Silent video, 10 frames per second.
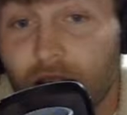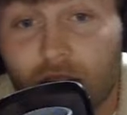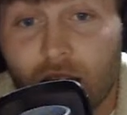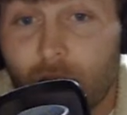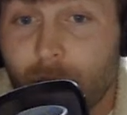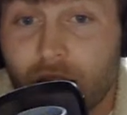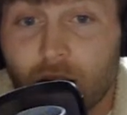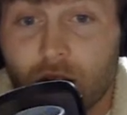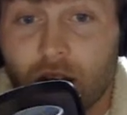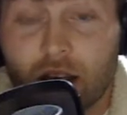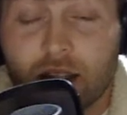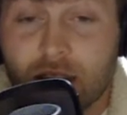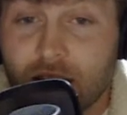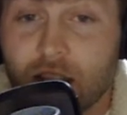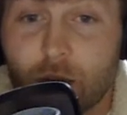I mean, it's
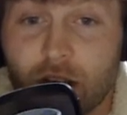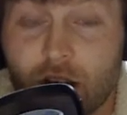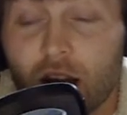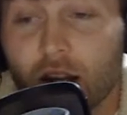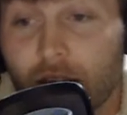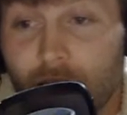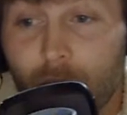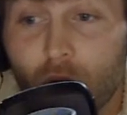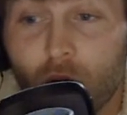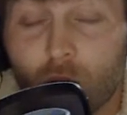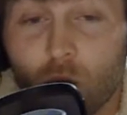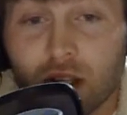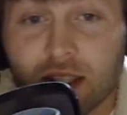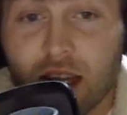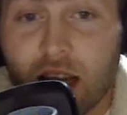easy when you got a Lambo on one
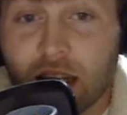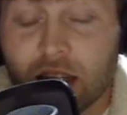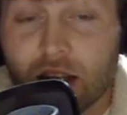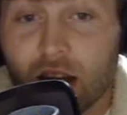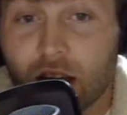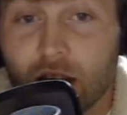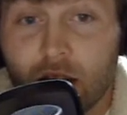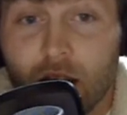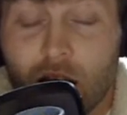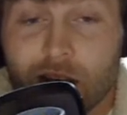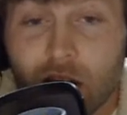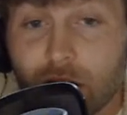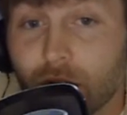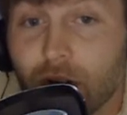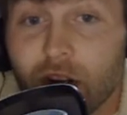side and you got
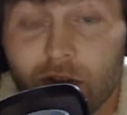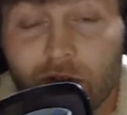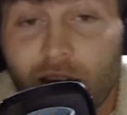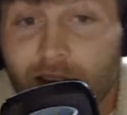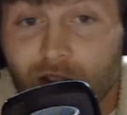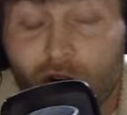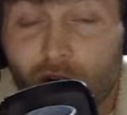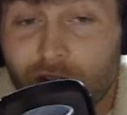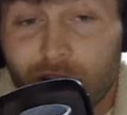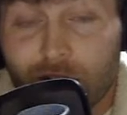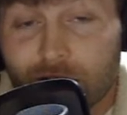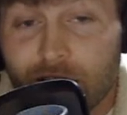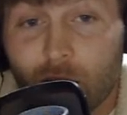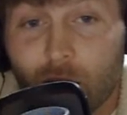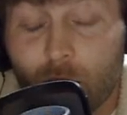another fast car on the other side
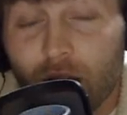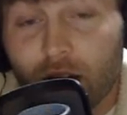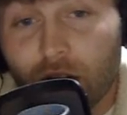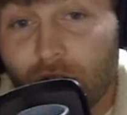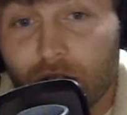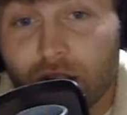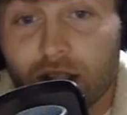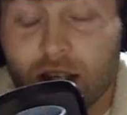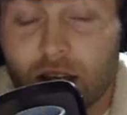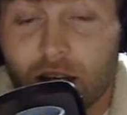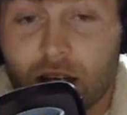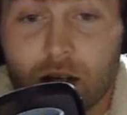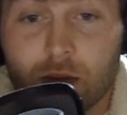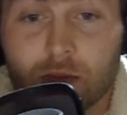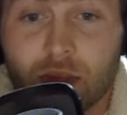with Brandon Cooks.
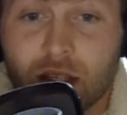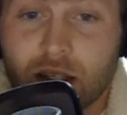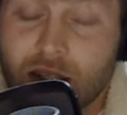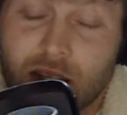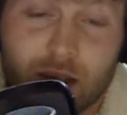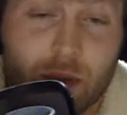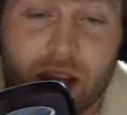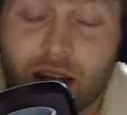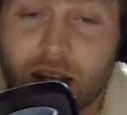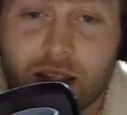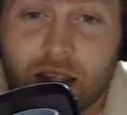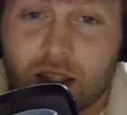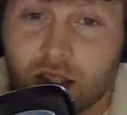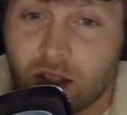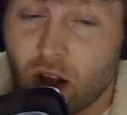Man, it's
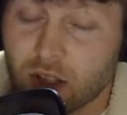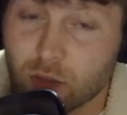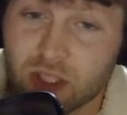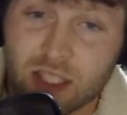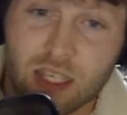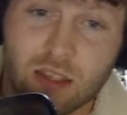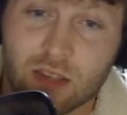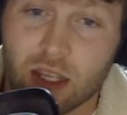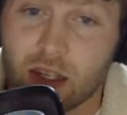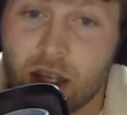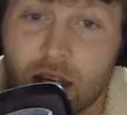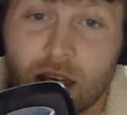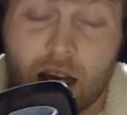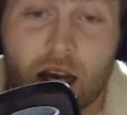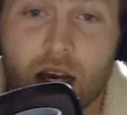just awesome to see. And then
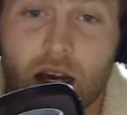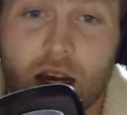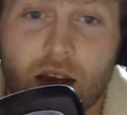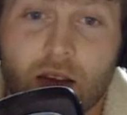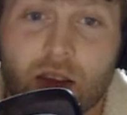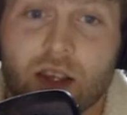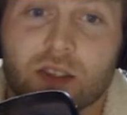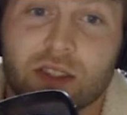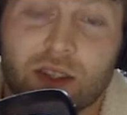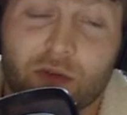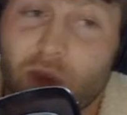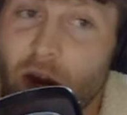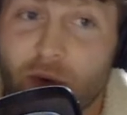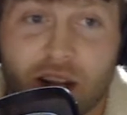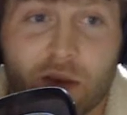it's right
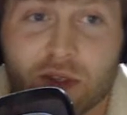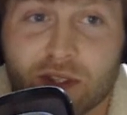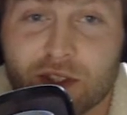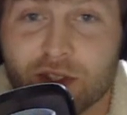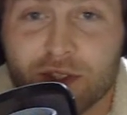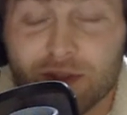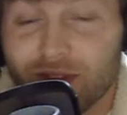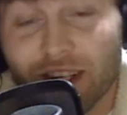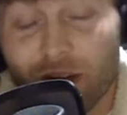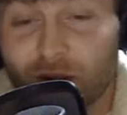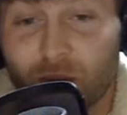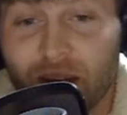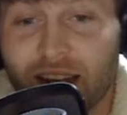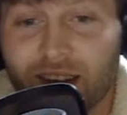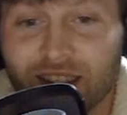when I was, tweeting
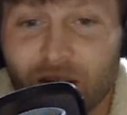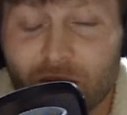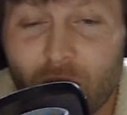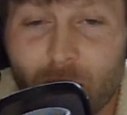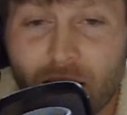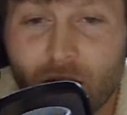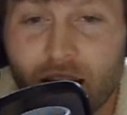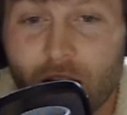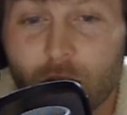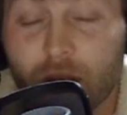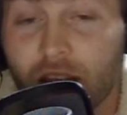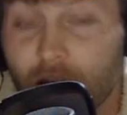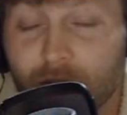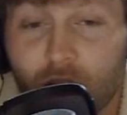out something about Michael Gallup, he comes up